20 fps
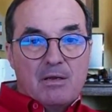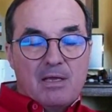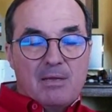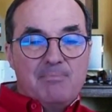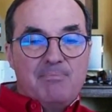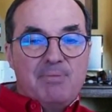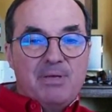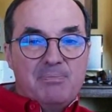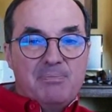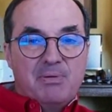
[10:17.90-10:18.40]

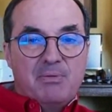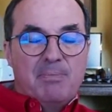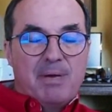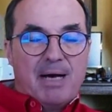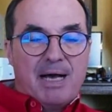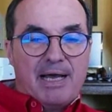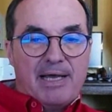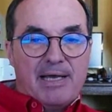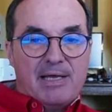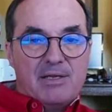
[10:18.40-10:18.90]
and people
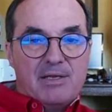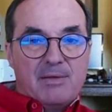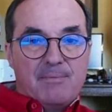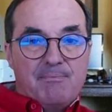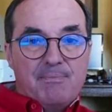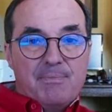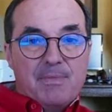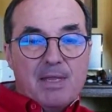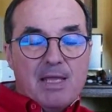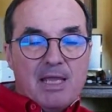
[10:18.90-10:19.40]
buy it,
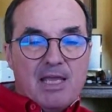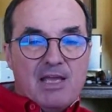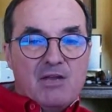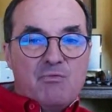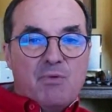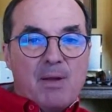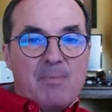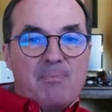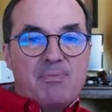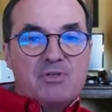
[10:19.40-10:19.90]
it
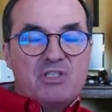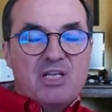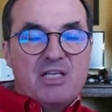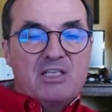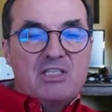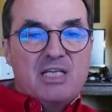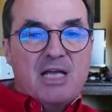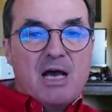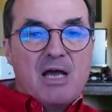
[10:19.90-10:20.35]
represents